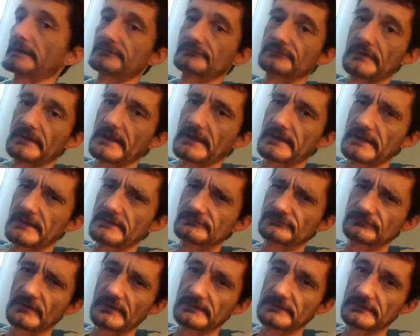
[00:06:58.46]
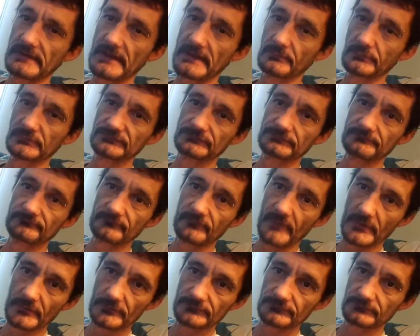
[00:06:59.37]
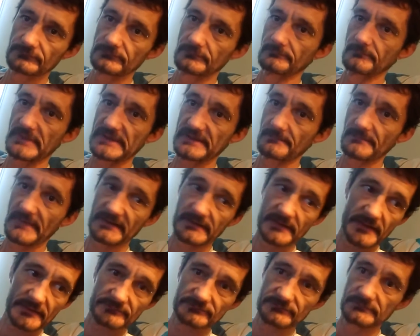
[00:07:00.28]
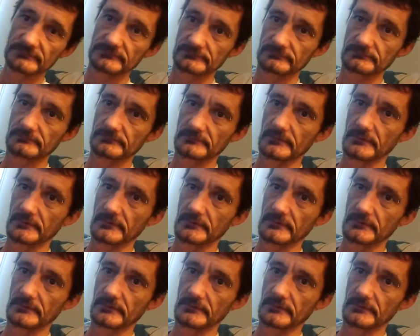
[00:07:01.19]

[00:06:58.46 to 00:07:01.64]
like I said, I can't say that I was the first, me and my cousin.